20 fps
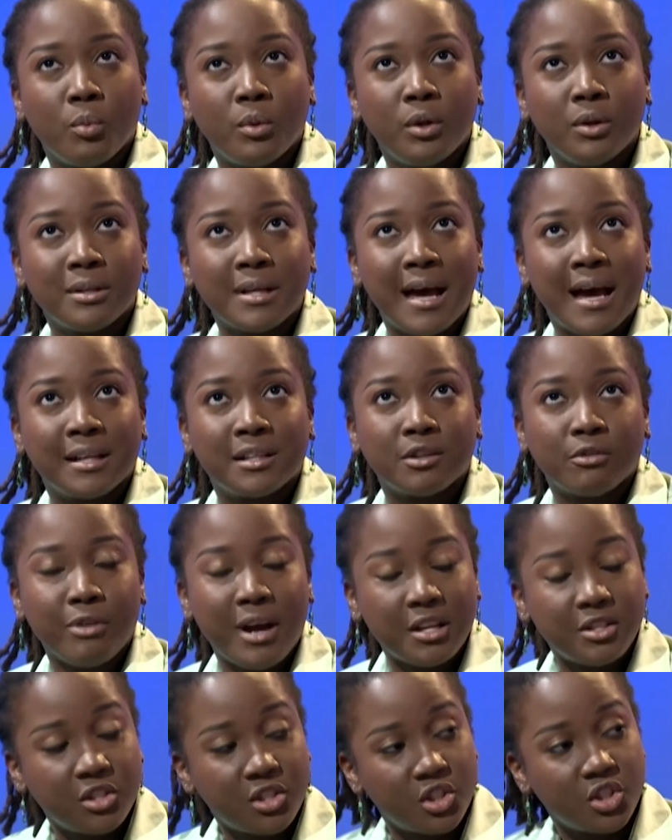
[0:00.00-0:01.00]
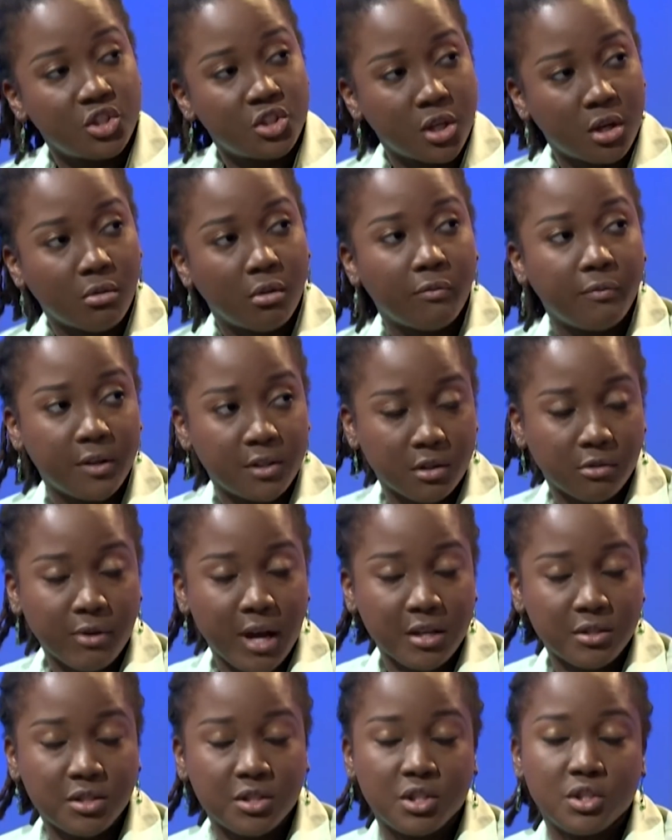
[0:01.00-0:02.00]
we look at crashes in general, fatal
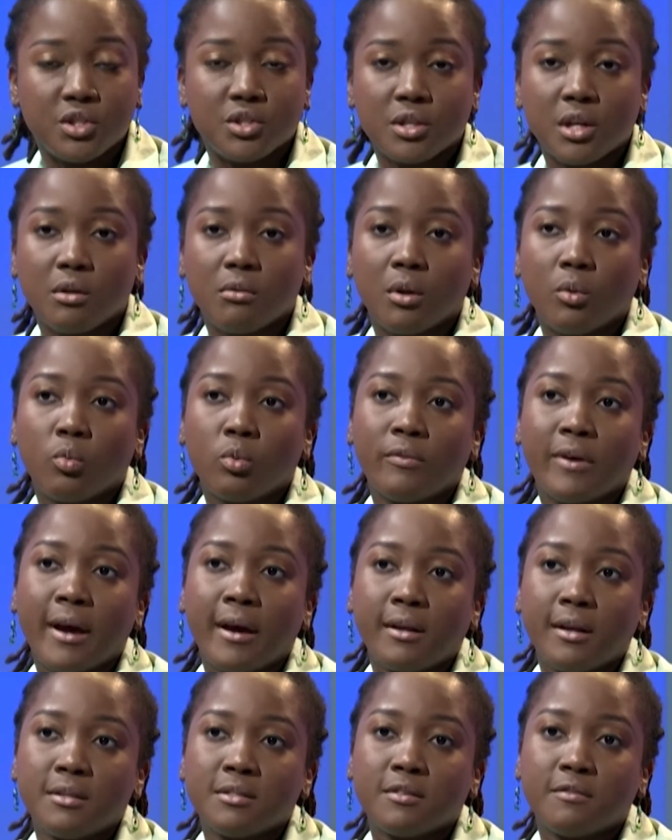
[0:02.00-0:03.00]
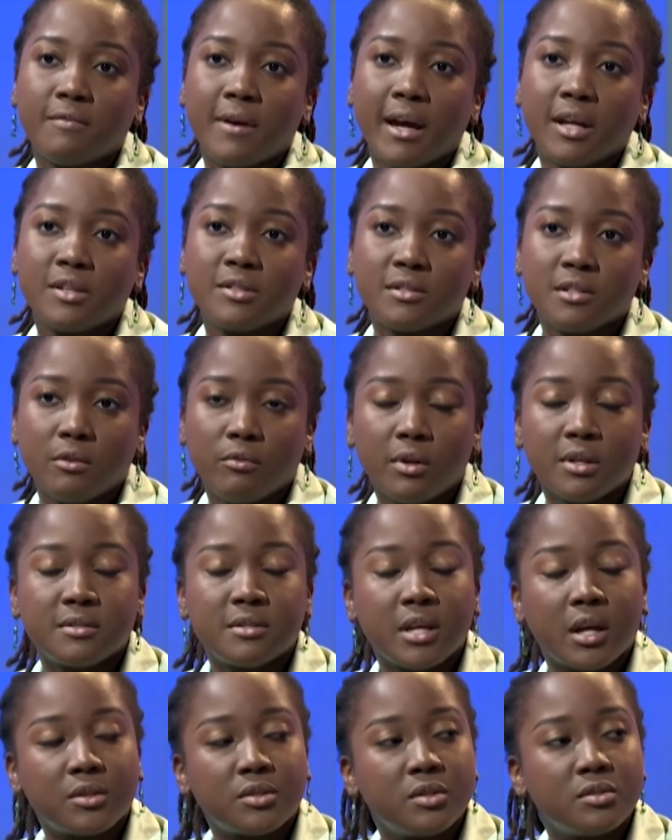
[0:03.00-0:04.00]
crashes in general, we've identified several
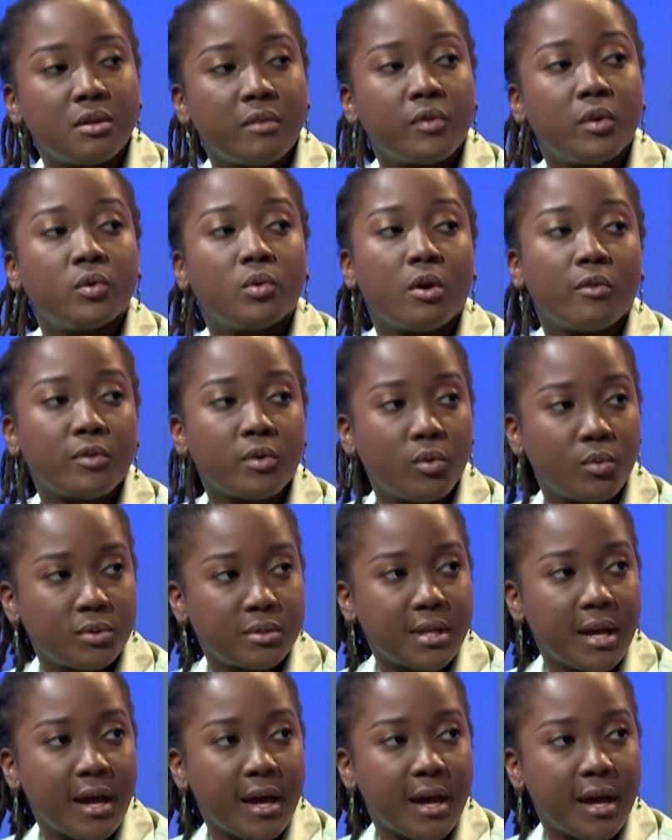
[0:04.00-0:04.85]
sections of the North Coast